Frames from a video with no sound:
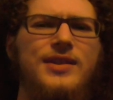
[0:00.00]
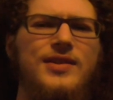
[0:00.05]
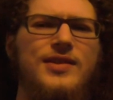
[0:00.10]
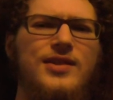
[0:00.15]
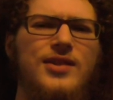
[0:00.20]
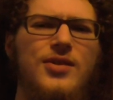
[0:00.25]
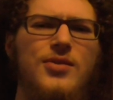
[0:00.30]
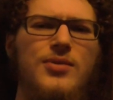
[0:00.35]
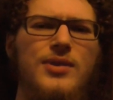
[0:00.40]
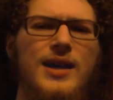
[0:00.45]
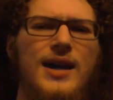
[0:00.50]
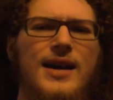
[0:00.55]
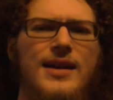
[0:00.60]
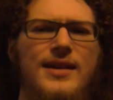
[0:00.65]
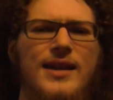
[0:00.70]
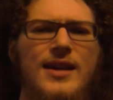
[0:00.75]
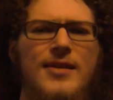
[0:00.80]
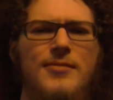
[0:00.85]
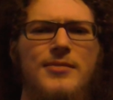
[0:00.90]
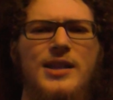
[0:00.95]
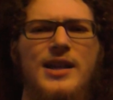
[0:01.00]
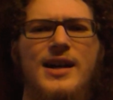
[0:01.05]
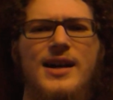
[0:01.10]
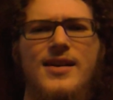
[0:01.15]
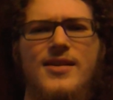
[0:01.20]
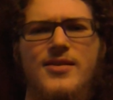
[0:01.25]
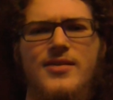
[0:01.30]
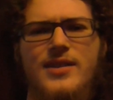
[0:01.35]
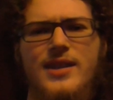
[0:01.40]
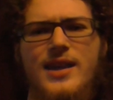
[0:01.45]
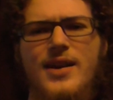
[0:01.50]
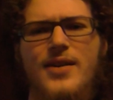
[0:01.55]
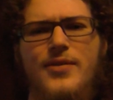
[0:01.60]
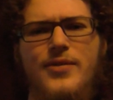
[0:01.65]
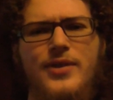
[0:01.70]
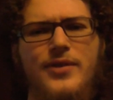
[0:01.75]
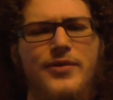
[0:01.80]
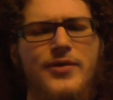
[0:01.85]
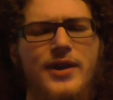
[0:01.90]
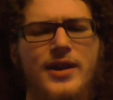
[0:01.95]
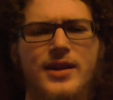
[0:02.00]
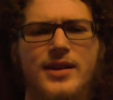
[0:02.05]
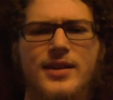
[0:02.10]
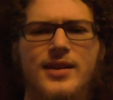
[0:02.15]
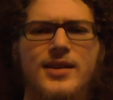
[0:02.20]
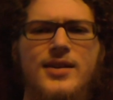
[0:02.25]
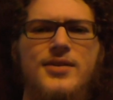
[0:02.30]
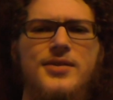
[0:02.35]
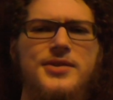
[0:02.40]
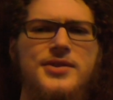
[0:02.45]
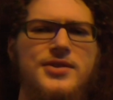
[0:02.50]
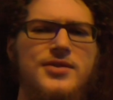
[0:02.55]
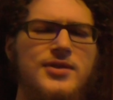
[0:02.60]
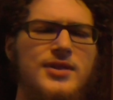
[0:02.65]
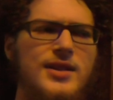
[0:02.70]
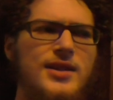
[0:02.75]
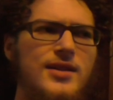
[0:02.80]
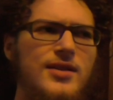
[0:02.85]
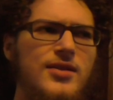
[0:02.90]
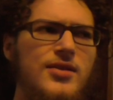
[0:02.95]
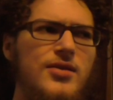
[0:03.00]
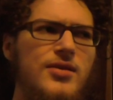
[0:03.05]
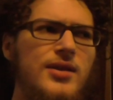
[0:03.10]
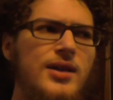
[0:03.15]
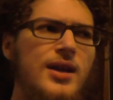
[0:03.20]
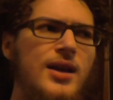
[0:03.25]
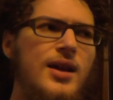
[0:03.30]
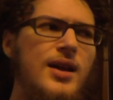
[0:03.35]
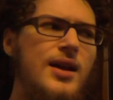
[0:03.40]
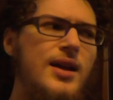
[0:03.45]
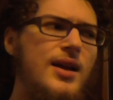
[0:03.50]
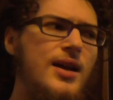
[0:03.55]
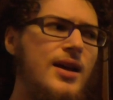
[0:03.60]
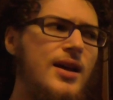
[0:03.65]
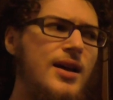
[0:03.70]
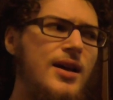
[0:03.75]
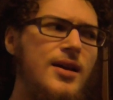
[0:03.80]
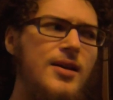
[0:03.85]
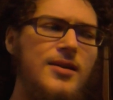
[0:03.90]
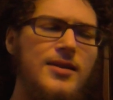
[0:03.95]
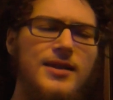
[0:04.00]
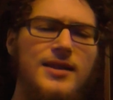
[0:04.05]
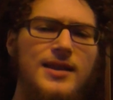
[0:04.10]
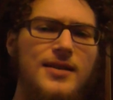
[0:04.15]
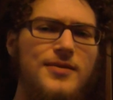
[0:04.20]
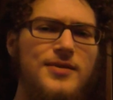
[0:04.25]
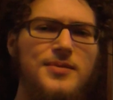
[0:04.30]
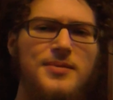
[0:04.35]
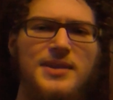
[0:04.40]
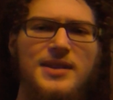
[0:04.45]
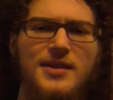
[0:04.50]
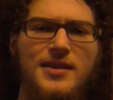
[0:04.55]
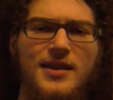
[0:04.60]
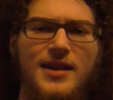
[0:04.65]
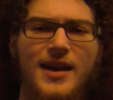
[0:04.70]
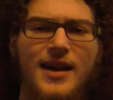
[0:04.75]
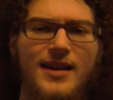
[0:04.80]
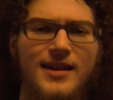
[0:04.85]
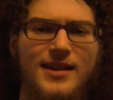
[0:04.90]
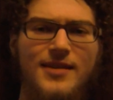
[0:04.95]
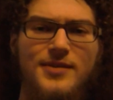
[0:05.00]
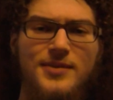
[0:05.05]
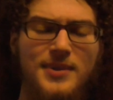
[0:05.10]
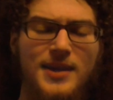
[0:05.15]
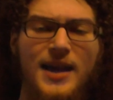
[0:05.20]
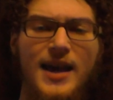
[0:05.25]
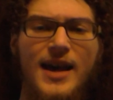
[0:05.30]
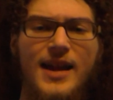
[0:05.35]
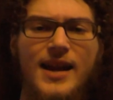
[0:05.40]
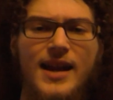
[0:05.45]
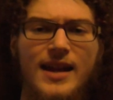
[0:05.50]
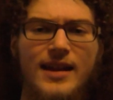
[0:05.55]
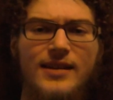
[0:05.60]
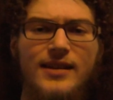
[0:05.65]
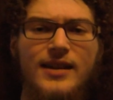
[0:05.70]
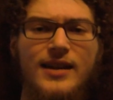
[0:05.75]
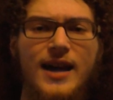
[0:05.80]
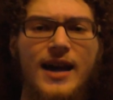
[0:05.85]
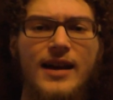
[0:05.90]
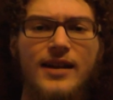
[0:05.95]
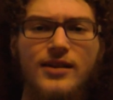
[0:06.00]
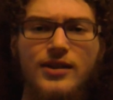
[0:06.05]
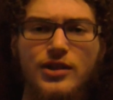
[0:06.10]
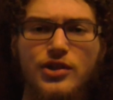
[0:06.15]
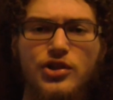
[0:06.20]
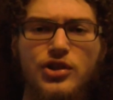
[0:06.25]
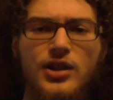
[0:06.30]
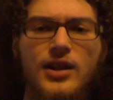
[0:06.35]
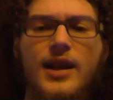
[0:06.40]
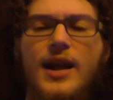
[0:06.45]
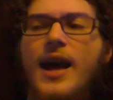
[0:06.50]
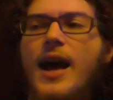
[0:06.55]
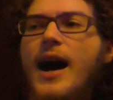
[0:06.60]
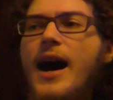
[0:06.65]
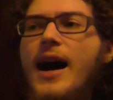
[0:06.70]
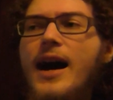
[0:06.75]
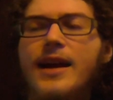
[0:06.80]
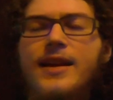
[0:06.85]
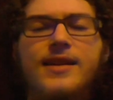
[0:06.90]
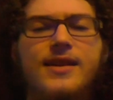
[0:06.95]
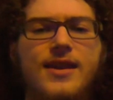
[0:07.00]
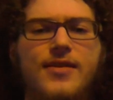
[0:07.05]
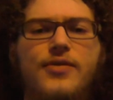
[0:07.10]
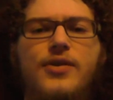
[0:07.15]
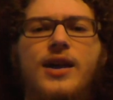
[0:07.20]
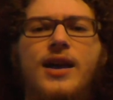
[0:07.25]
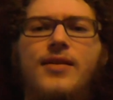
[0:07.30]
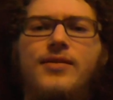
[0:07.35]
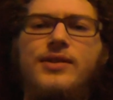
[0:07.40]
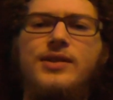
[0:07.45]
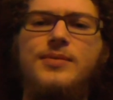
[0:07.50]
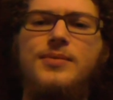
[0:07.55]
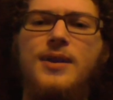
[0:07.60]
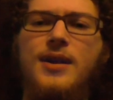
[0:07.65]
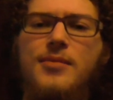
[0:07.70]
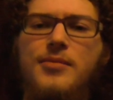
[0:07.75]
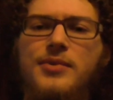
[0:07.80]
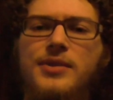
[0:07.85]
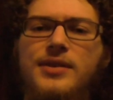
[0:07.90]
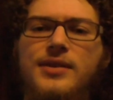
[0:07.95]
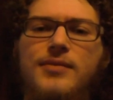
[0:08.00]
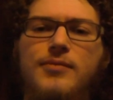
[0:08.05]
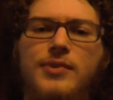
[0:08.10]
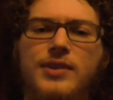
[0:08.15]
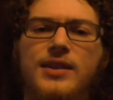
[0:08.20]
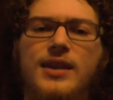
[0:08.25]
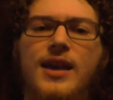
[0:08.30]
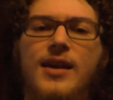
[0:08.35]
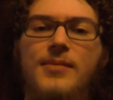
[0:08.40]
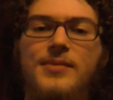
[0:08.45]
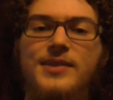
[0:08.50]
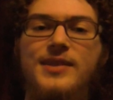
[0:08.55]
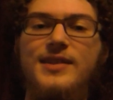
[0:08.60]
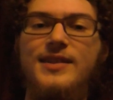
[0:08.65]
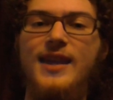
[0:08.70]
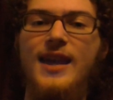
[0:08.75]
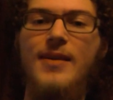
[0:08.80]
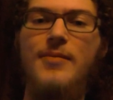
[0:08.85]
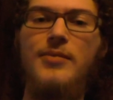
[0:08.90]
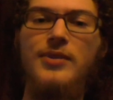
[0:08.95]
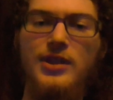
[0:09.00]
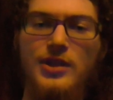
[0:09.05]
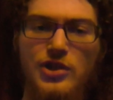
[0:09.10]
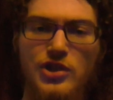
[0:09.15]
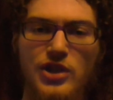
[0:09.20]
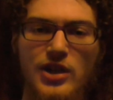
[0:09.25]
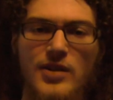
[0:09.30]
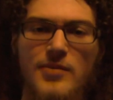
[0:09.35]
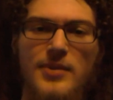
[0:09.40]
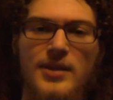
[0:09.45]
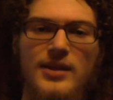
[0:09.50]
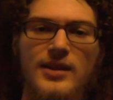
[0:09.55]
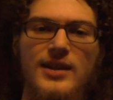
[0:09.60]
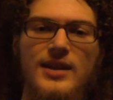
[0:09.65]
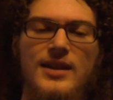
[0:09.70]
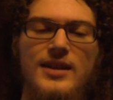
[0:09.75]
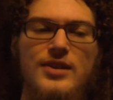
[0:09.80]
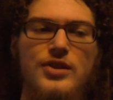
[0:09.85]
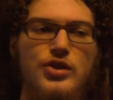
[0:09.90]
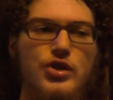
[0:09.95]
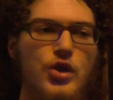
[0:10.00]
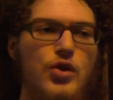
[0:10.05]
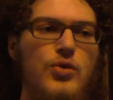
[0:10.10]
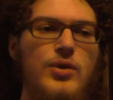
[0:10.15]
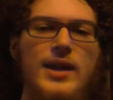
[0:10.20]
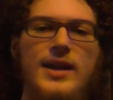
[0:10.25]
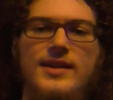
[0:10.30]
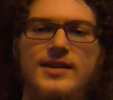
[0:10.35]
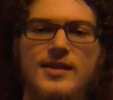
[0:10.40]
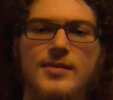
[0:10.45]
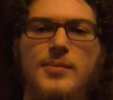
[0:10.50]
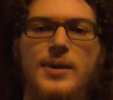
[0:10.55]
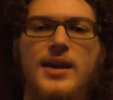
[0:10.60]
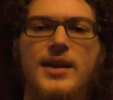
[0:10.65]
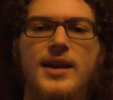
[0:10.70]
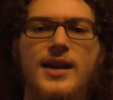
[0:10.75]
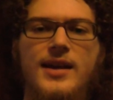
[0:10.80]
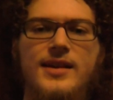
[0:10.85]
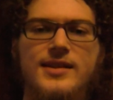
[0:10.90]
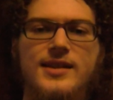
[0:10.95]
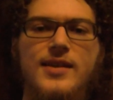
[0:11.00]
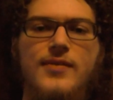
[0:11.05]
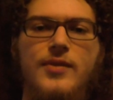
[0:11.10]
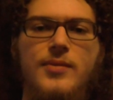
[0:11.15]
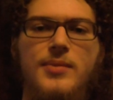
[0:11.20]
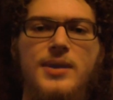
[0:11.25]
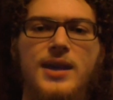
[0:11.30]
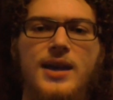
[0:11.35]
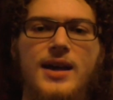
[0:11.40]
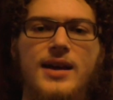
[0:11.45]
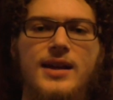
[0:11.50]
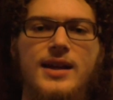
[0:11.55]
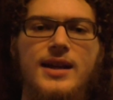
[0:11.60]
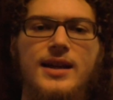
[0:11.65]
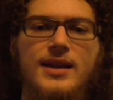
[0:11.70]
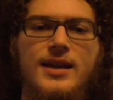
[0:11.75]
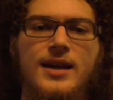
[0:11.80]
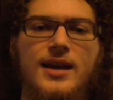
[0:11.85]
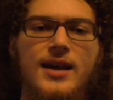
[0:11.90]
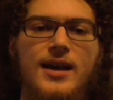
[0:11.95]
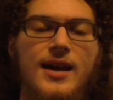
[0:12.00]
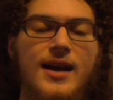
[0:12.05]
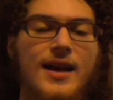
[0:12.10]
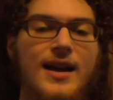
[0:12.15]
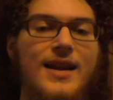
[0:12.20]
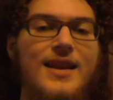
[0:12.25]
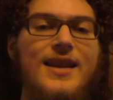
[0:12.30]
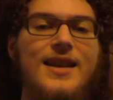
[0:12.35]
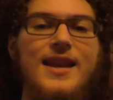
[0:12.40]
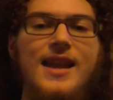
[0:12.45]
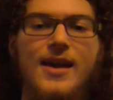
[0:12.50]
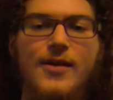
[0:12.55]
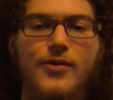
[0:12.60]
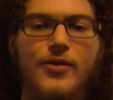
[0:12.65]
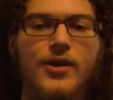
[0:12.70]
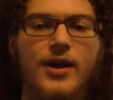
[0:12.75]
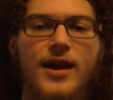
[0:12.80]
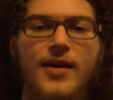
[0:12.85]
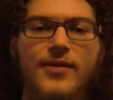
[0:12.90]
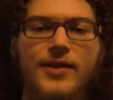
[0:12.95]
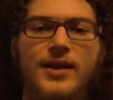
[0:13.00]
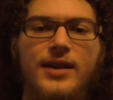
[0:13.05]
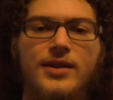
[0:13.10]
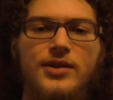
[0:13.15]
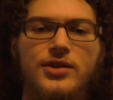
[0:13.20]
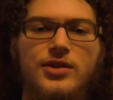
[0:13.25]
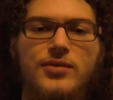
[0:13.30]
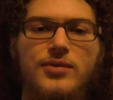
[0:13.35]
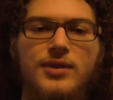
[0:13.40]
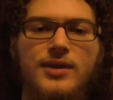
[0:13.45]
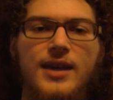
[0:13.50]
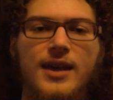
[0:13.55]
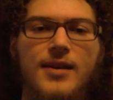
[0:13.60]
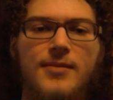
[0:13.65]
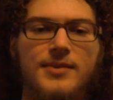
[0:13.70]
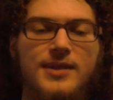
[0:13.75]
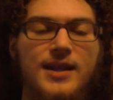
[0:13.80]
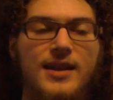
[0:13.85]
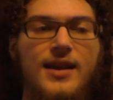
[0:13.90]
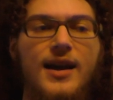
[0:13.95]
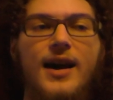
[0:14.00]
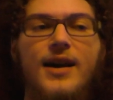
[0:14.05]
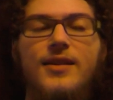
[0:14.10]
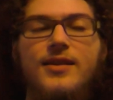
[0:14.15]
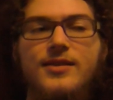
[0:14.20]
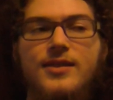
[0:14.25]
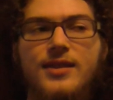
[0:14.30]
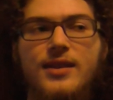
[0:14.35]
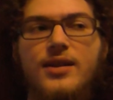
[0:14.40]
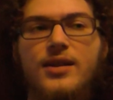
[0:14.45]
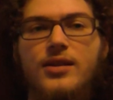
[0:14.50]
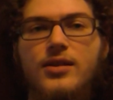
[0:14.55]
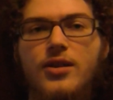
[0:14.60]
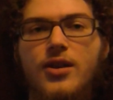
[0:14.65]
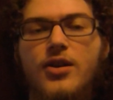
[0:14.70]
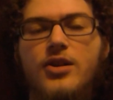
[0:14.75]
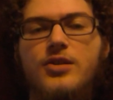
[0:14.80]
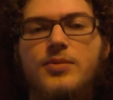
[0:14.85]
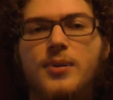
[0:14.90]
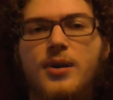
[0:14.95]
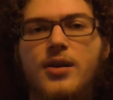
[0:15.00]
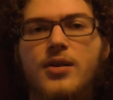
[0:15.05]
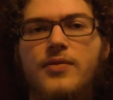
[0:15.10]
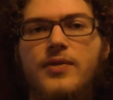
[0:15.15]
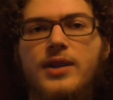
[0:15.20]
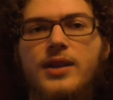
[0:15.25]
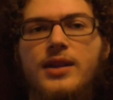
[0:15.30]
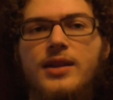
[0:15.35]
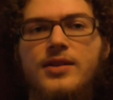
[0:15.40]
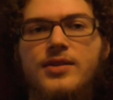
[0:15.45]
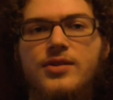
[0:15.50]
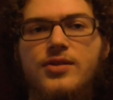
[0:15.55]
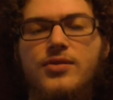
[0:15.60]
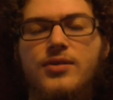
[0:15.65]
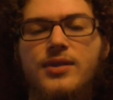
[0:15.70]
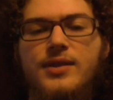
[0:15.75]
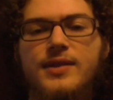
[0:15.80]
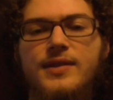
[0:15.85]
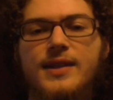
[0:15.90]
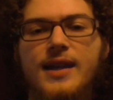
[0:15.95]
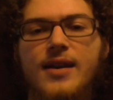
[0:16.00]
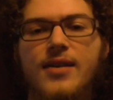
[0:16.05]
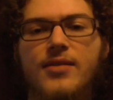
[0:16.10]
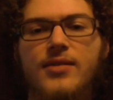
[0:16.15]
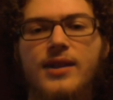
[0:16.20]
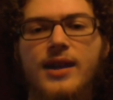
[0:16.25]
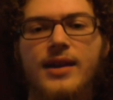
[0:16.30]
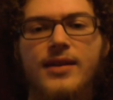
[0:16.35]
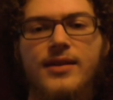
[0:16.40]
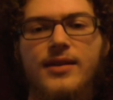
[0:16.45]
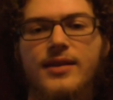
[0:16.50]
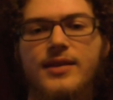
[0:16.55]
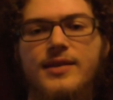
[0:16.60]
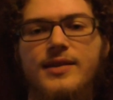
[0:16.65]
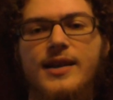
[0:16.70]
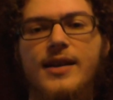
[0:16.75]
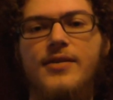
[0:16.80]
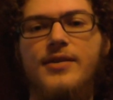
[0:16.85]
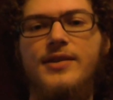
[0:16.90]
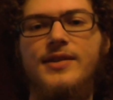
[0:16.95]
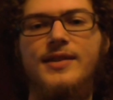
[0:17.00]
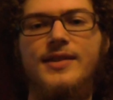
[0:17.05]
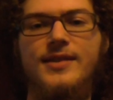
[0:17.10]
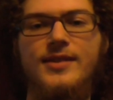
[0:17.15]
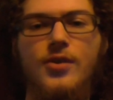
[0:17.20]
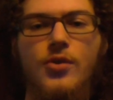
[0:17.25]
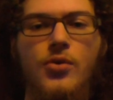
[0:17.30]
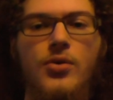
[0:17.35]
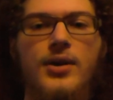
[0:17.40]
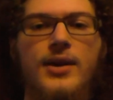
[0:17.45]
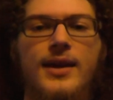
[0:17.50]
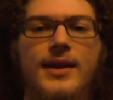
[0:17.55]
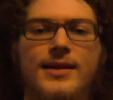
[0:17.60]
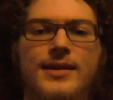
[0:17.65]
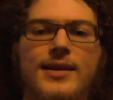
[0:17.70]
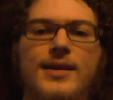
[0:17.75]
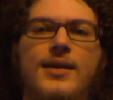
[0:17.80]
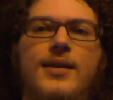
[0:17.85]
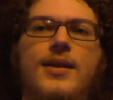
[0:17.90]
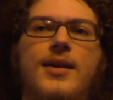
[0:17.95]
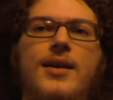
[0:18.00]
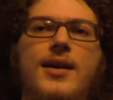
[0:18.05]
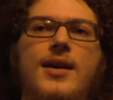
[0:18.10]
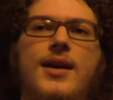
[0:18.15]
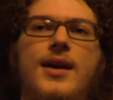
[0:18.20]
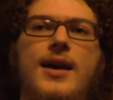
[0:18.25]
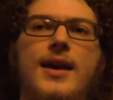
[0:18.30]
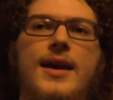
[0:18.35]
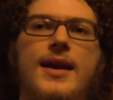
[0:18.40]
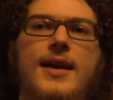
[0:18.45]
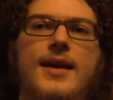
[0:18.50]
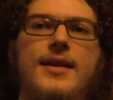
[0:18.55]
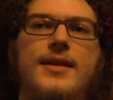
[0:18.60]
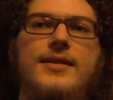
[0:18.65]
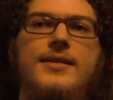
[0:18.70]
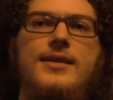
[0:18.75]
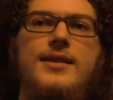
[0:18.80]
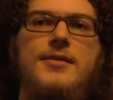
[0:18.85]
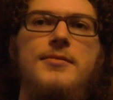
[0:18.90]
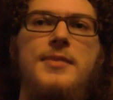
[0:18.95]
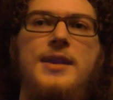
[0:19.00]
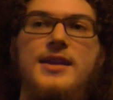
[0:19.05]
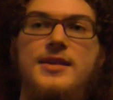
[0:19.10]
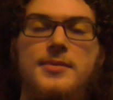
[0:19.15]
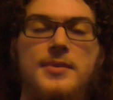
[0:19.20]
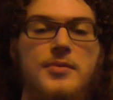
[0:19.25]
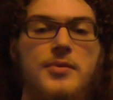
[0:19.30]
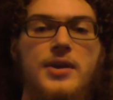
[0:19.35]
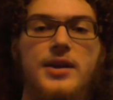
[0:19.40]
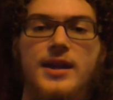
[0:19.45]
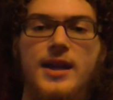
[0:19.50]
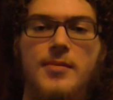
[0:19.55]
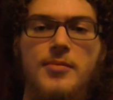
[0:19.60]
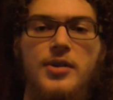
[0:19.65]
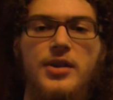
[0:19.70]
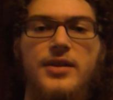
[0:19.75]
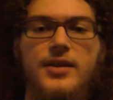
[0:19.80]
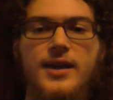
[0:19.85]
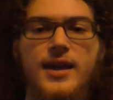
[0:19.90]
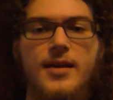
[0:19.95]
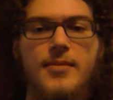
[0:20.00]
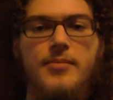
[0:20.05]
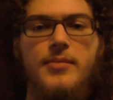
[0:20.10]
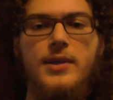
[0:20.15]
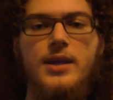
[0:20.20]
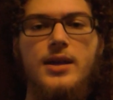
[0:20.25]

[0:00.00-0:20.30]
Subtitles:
So goddamn loud. Every fucking kill streak, dude, it gives me a headache. Like, I never have this problem with games. This game legitimately, 2 days of the beta has given me a headache. And I never have that issue with games. And I think a large part of it is due to the sound. I think that the sound is disorienting, and it makes me want to not play the game.